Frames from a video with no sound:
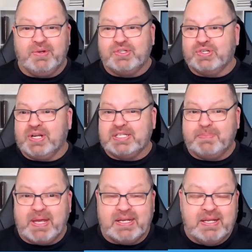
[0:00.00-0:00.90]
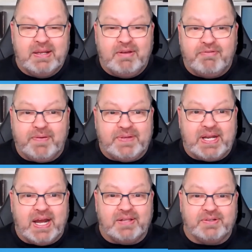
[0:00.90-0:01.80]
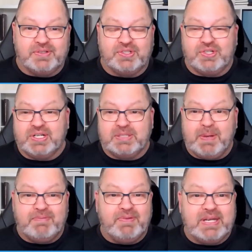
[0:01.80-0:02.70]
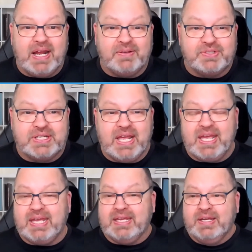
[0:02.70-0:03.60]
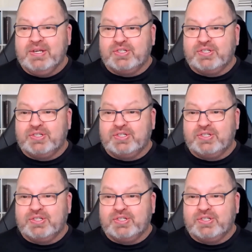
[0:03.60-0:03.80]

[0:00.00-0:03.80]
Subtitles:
Should I spend $50? Should I spend $50 a day?